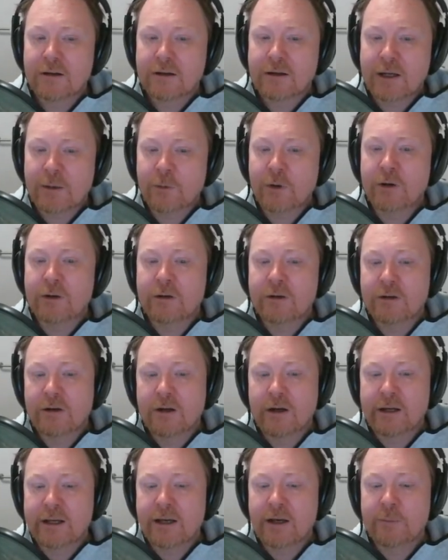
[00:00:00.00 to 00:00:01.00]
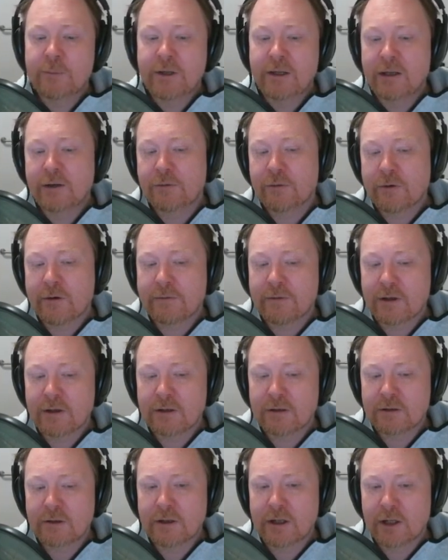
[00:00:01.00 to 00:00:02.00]
come on, I can't be here
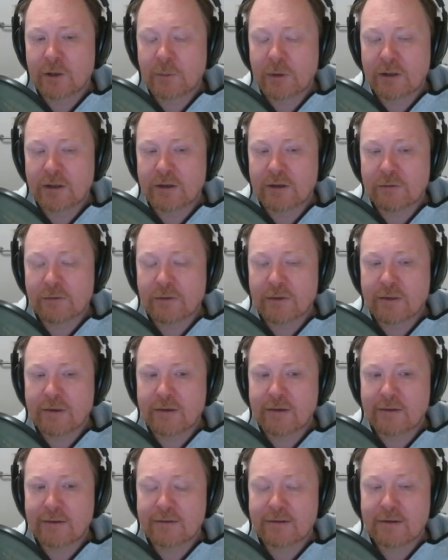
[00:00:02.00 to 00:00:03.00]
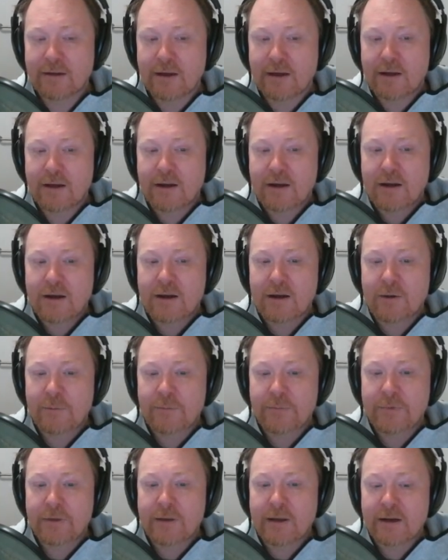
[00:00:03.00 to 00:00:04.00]
forever learning a million different things.
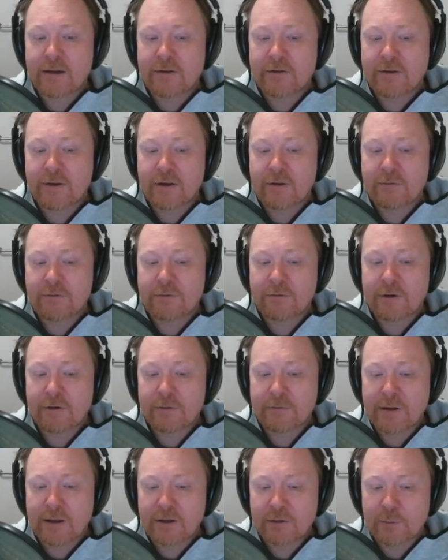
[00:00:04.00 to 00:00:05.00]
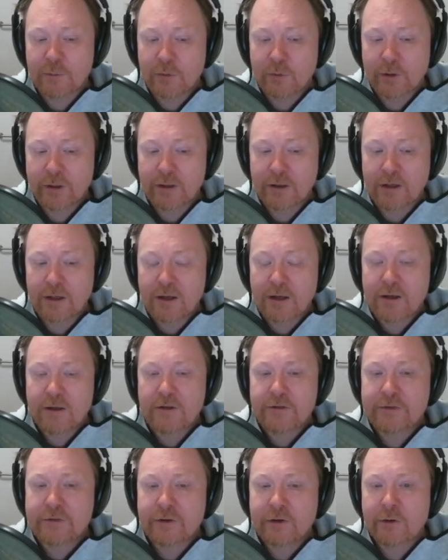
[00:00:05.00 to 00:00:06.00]
That is a very valid point.
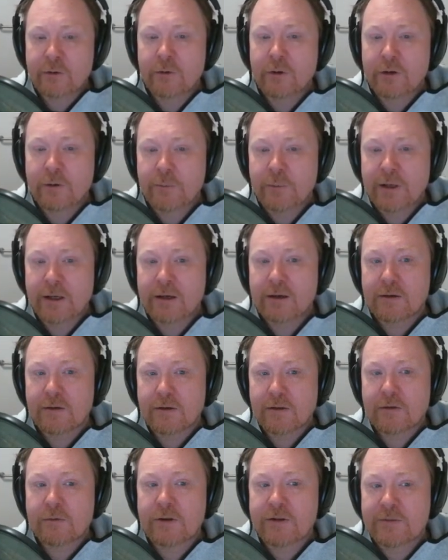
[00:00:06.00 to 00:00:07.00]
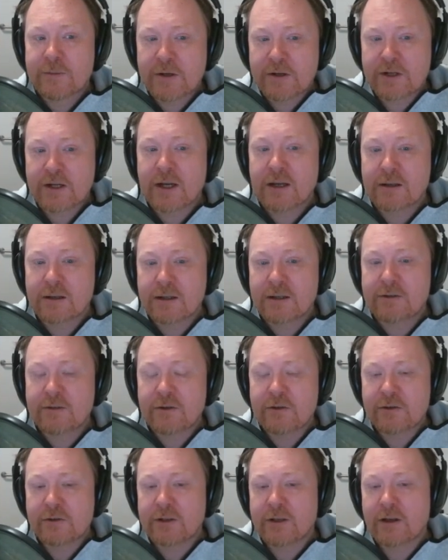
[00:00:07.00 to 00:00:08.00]
So pick 3 specialities.
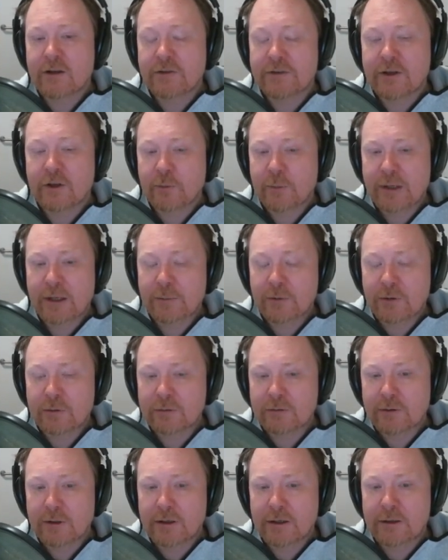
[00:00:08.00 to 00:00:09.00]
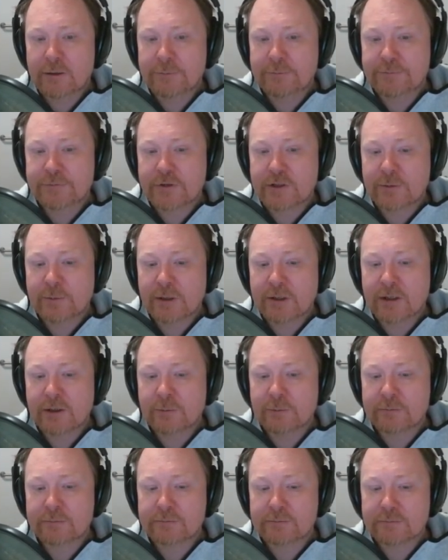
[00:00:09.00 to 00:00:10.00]
Usually I'll tell people to
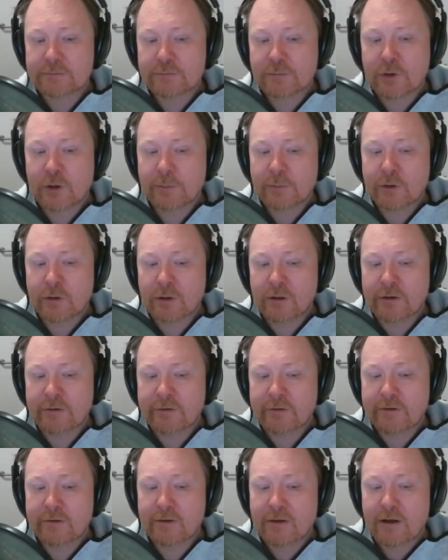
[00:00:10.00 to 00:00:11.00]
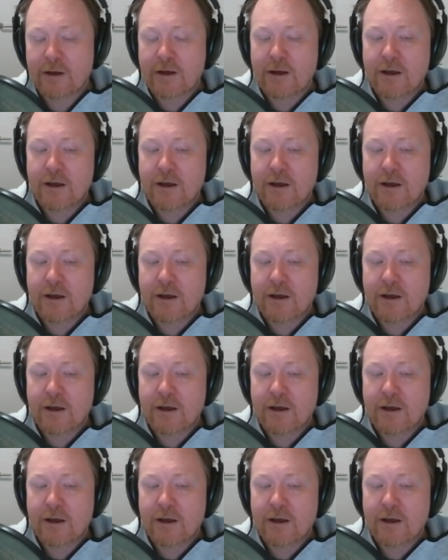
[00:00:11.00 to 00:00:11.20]
become prop modelers,